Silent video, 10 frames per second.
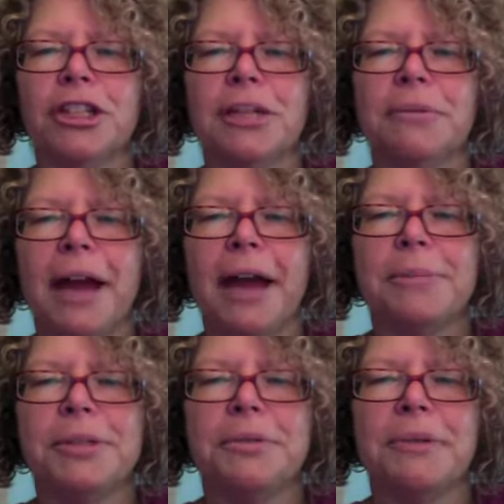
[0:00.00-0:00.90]
So I was
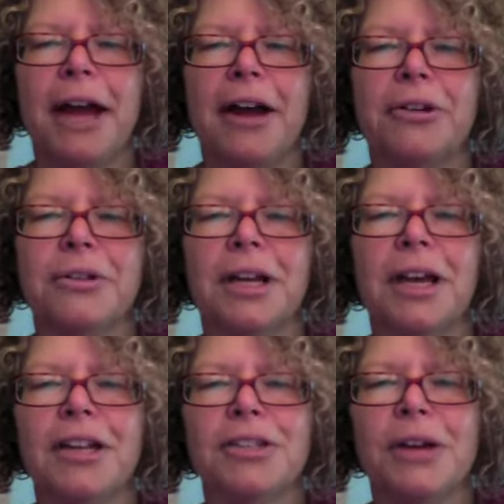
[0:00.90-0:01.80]
really pleased with
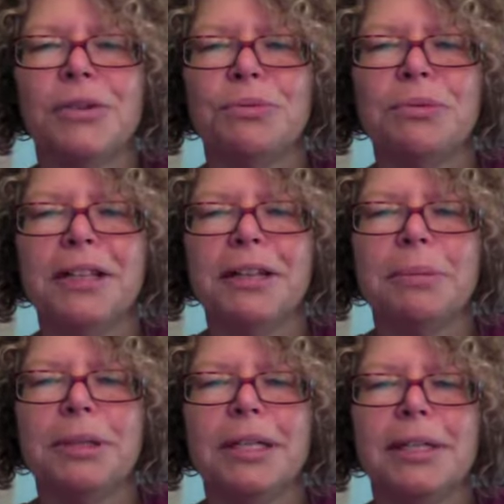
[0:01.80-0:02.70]
my seaming
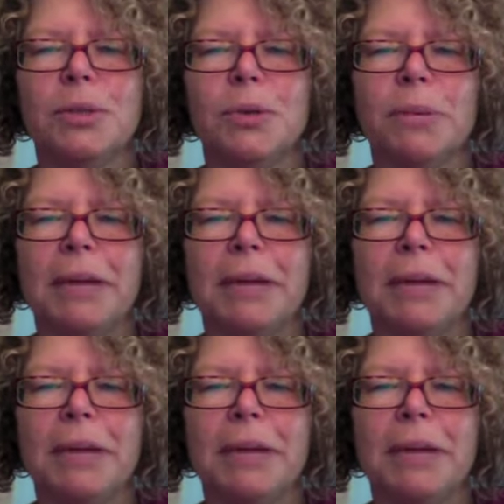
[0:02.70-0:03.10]
right here.